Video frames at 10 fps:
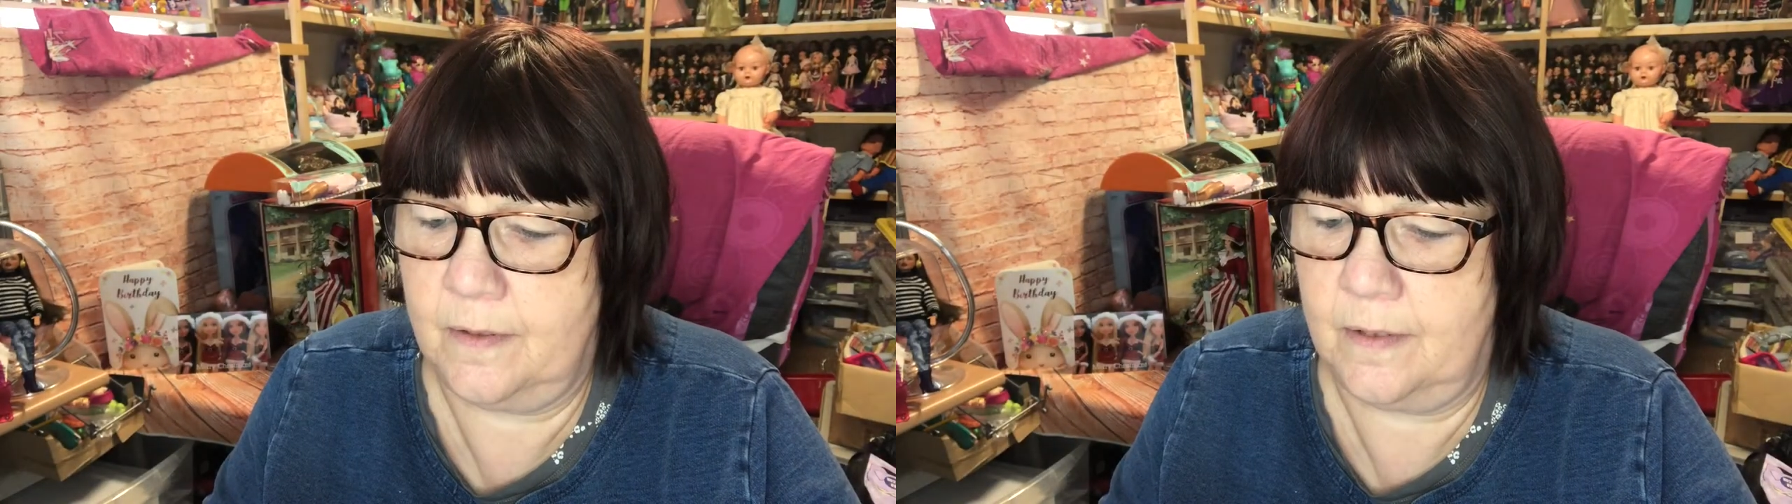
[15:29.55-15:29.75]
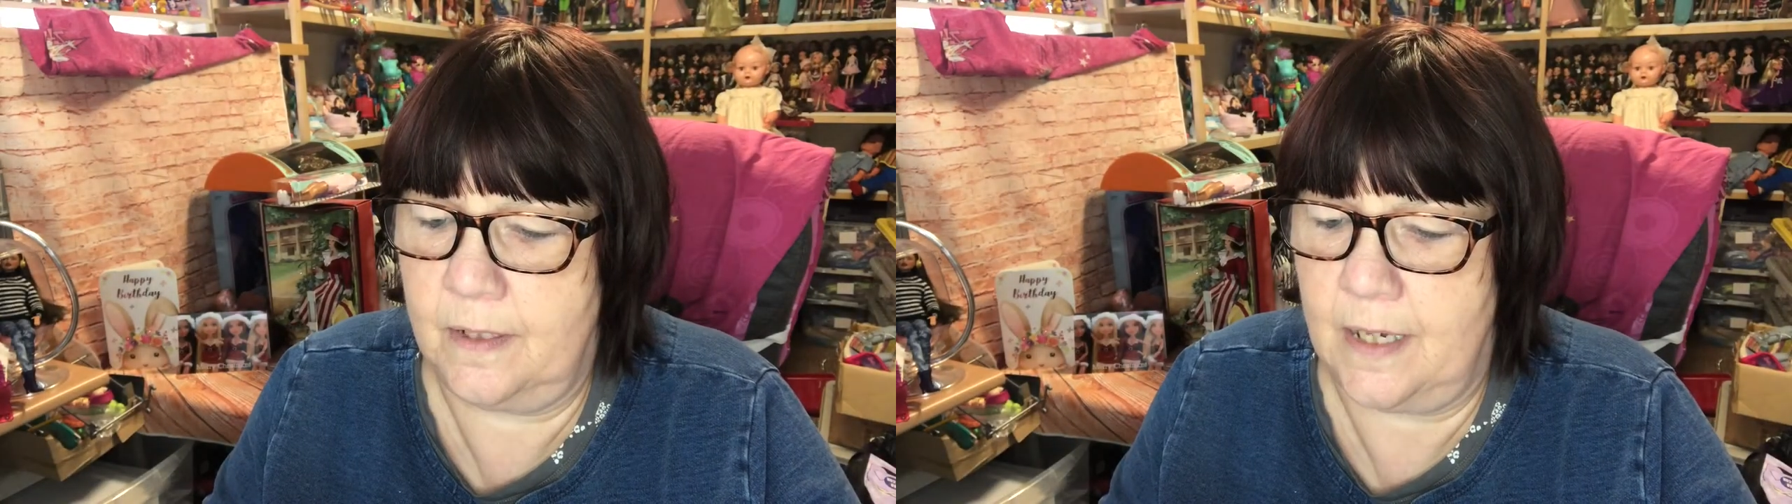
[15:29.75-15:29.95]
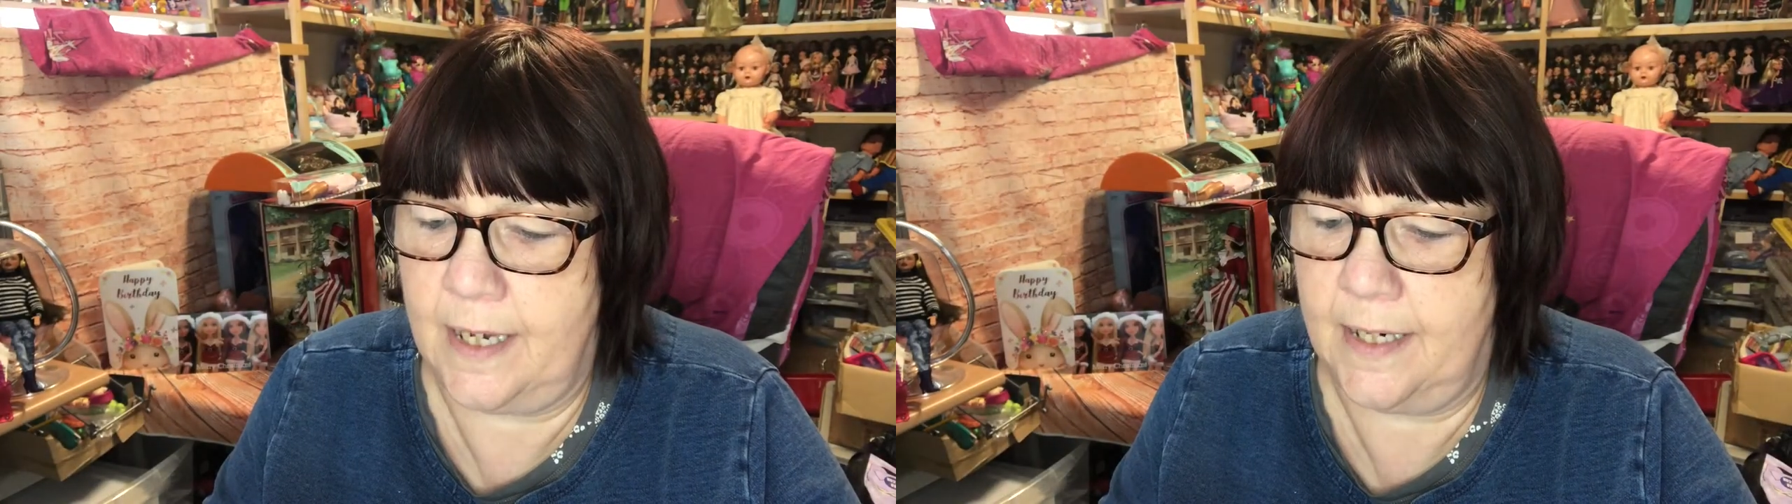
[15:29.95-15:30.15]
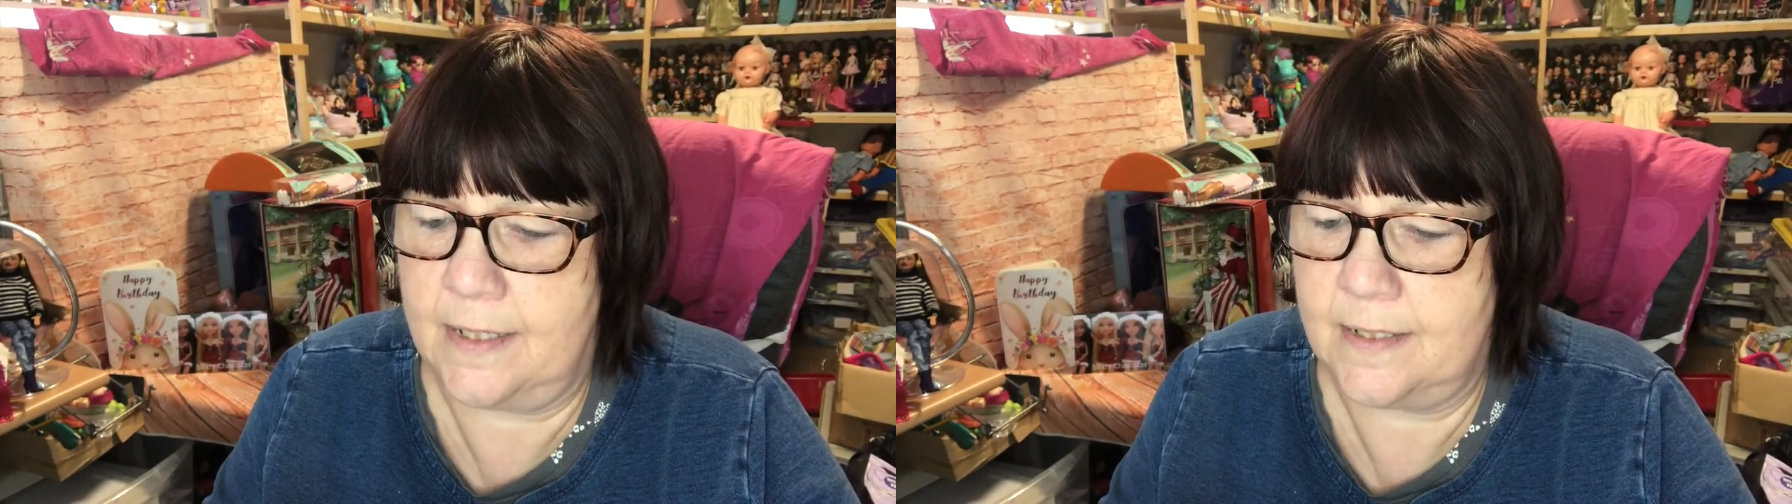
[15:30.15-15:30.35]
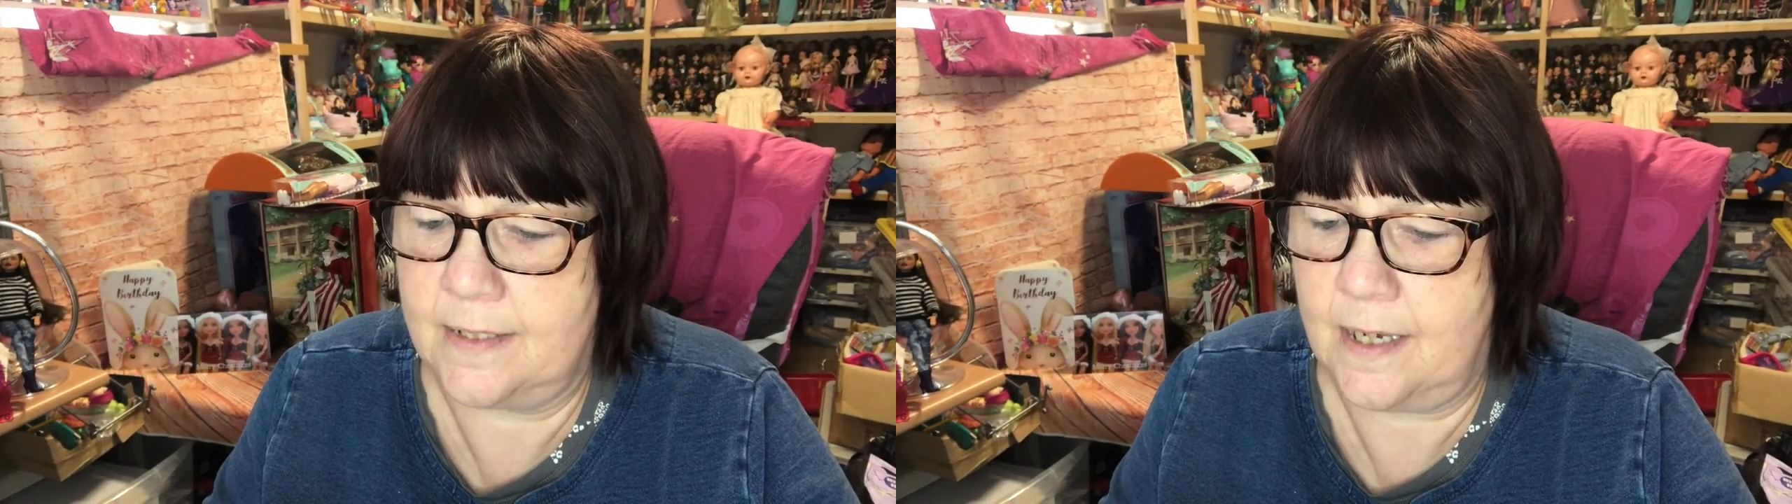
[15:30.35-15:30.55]
like
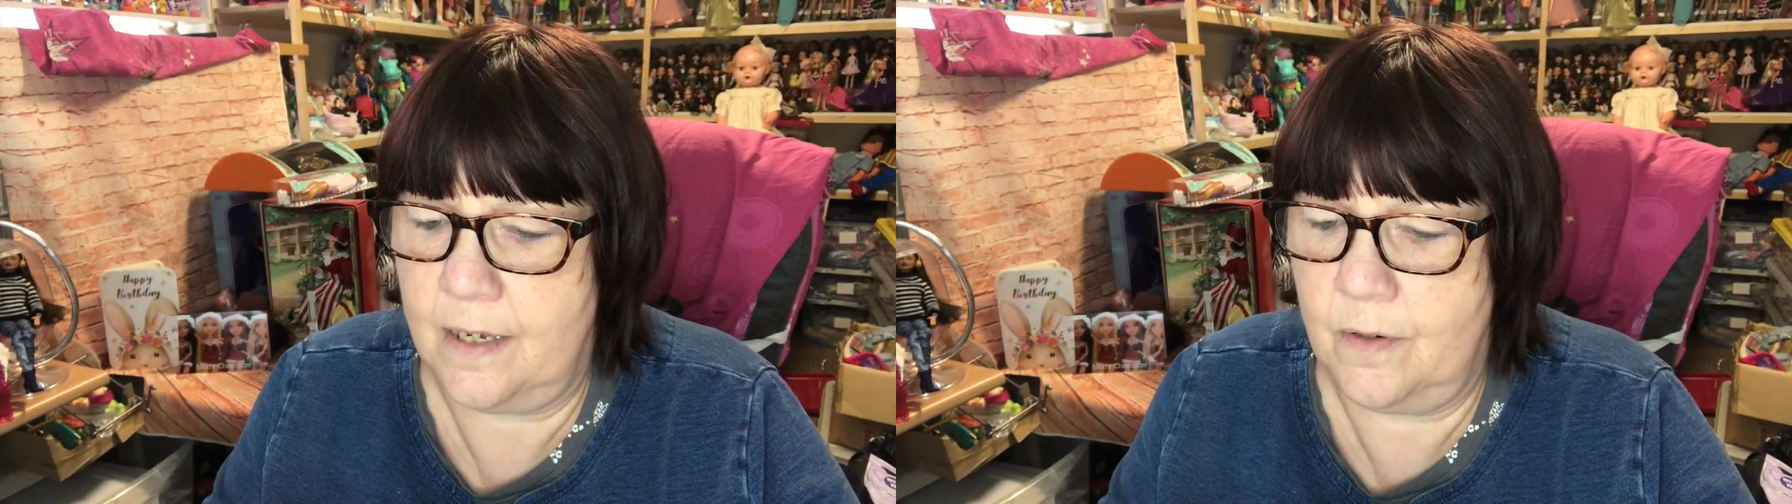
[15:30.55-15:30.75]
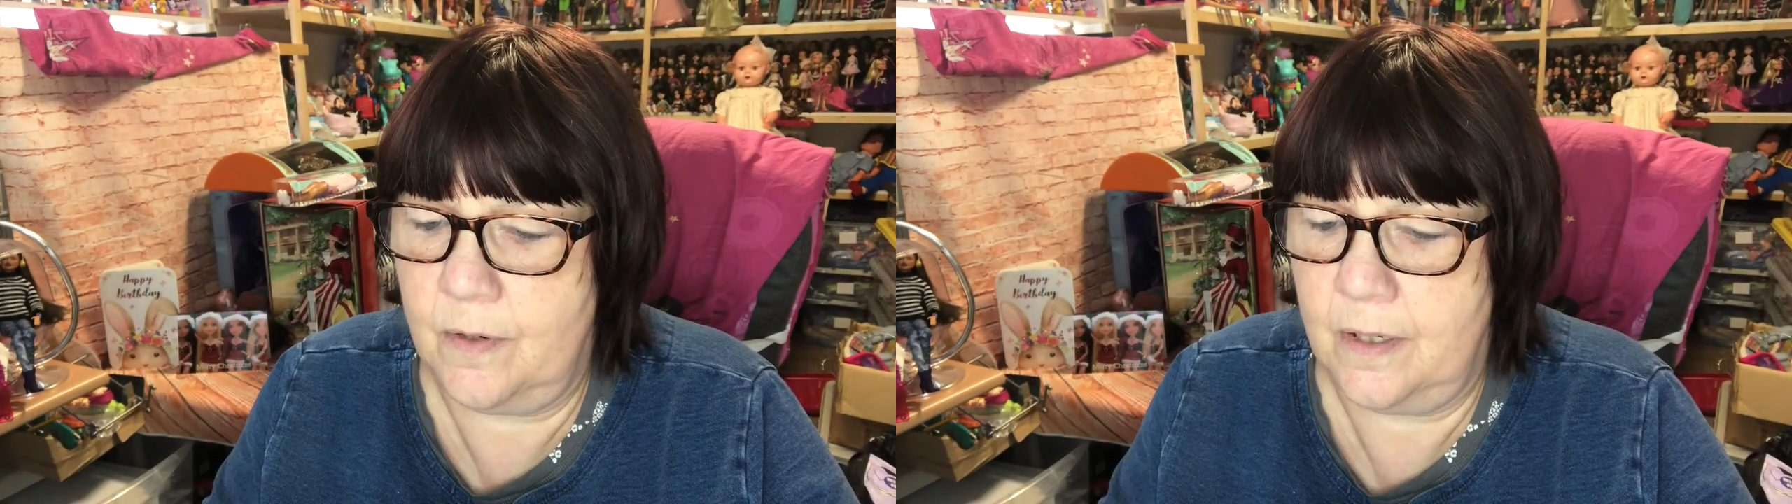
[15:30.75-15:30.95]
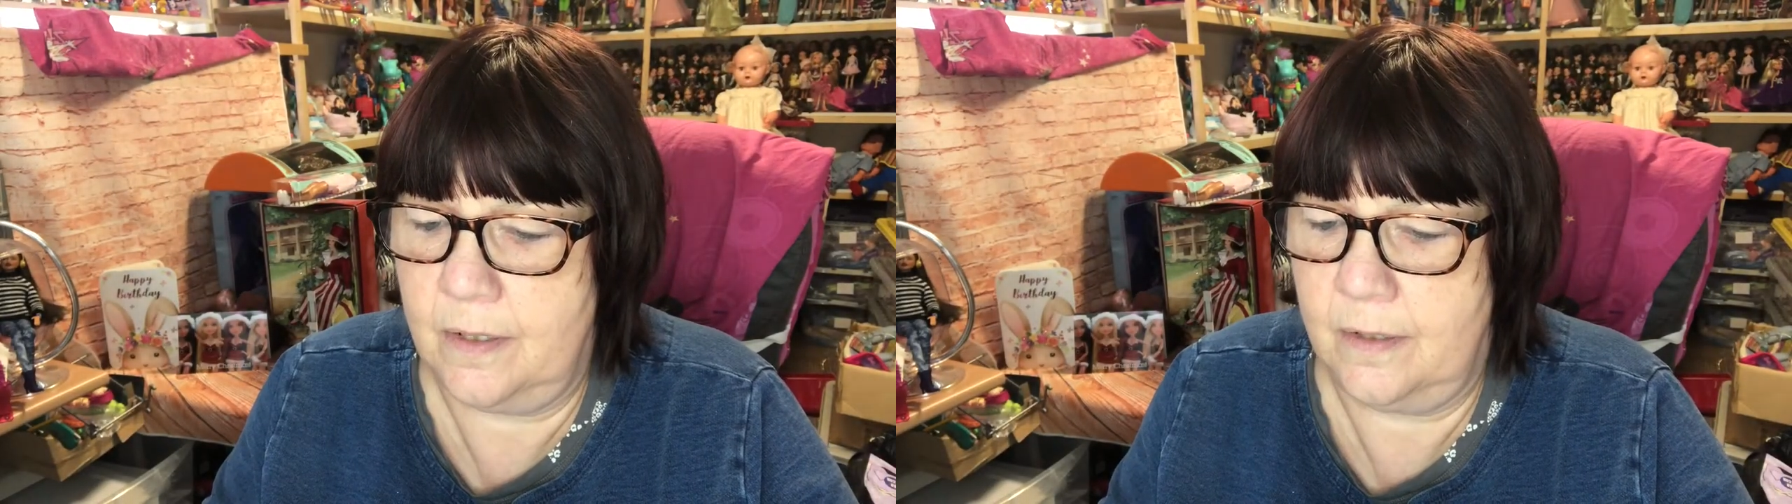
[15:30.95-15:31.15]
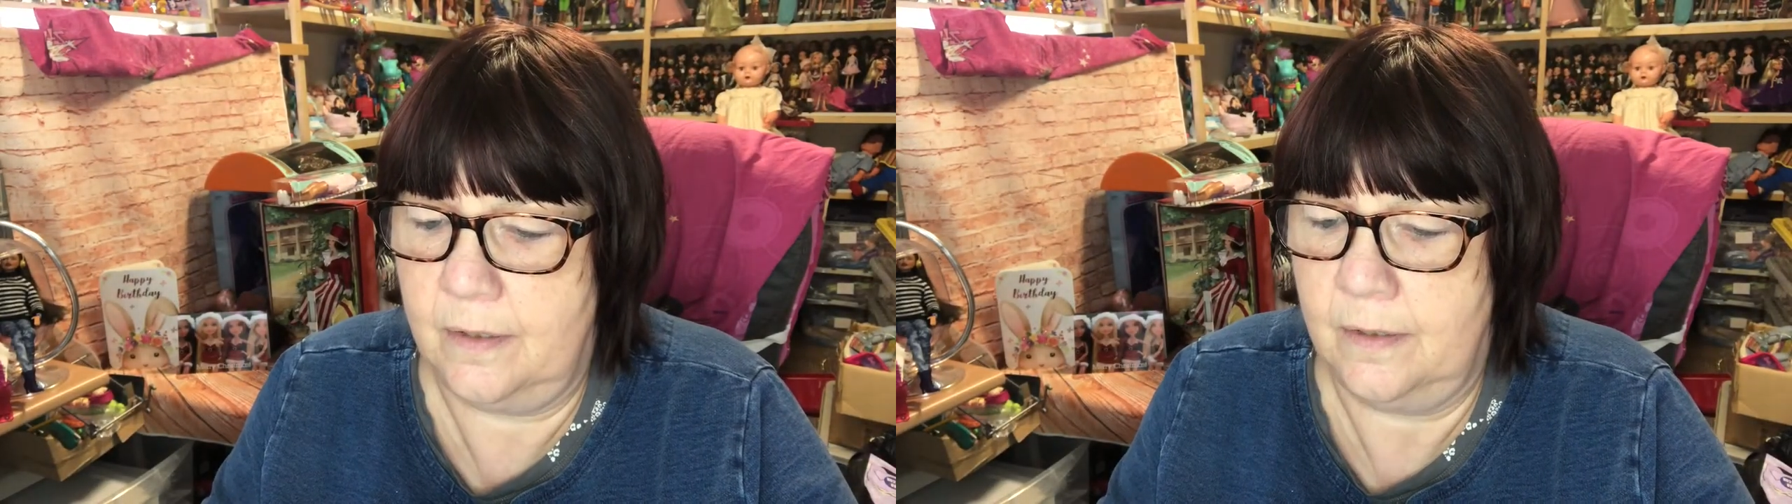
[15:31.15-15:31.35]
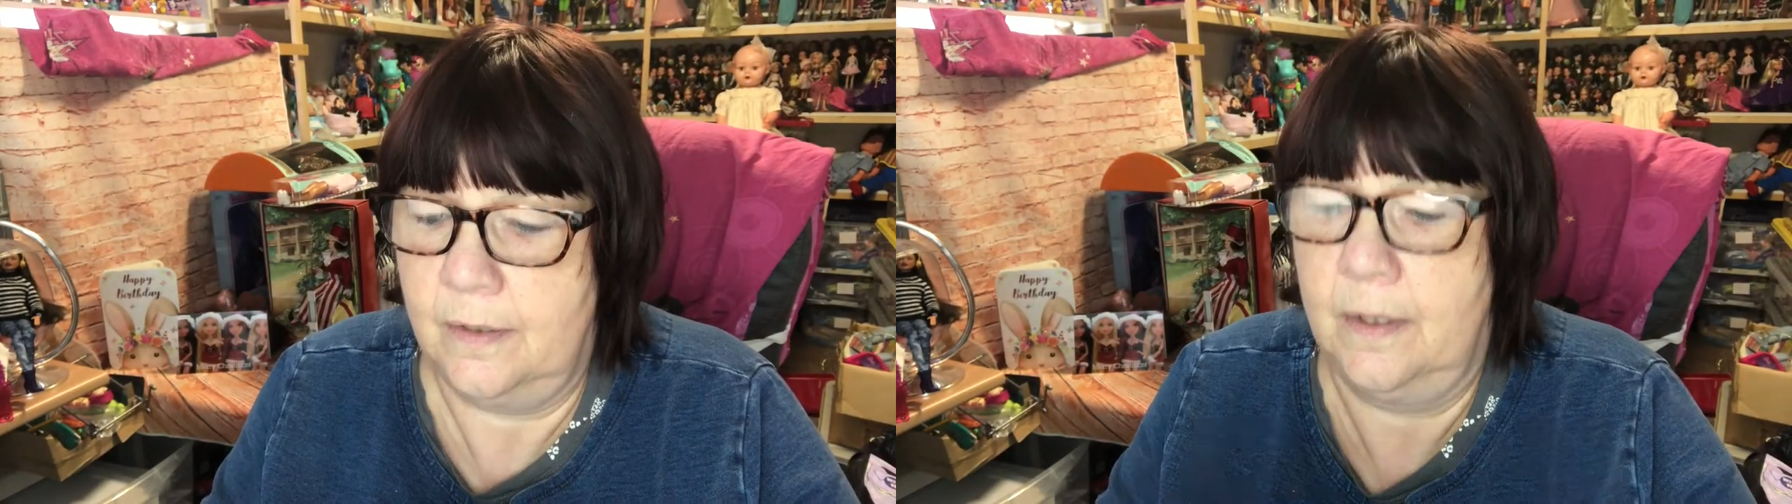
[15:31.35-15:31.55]
so,
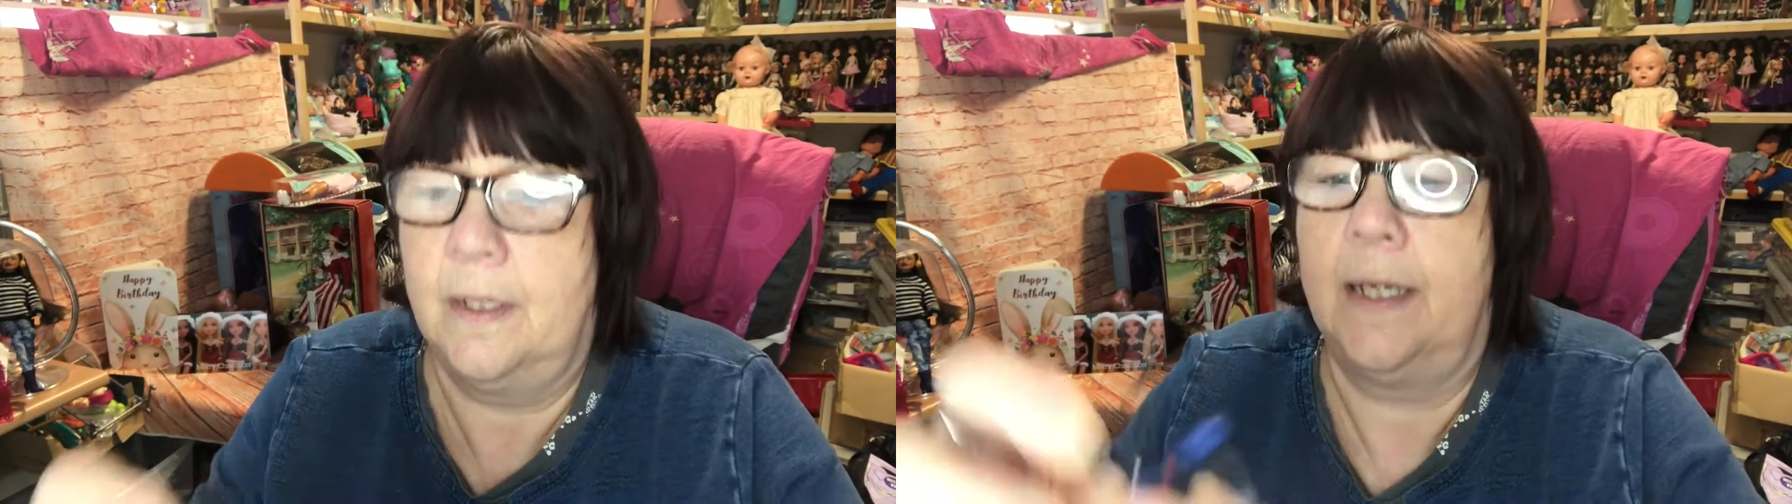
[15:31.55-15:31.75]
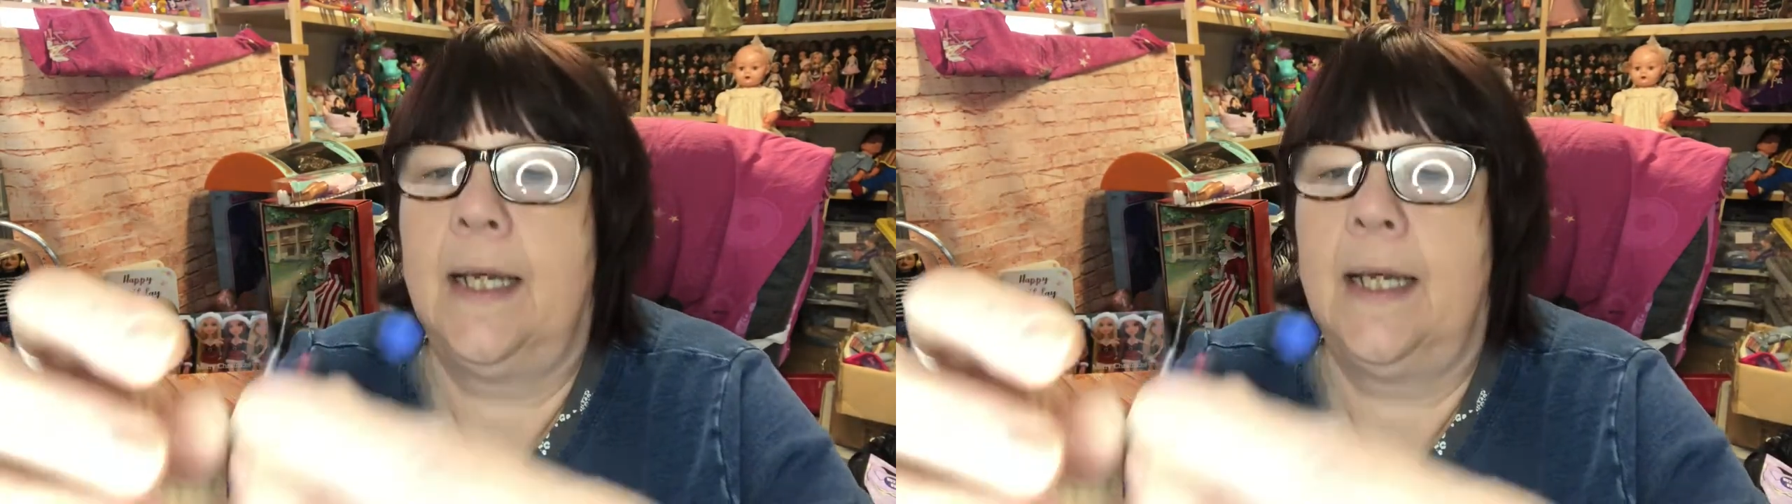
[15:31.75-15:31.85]
and it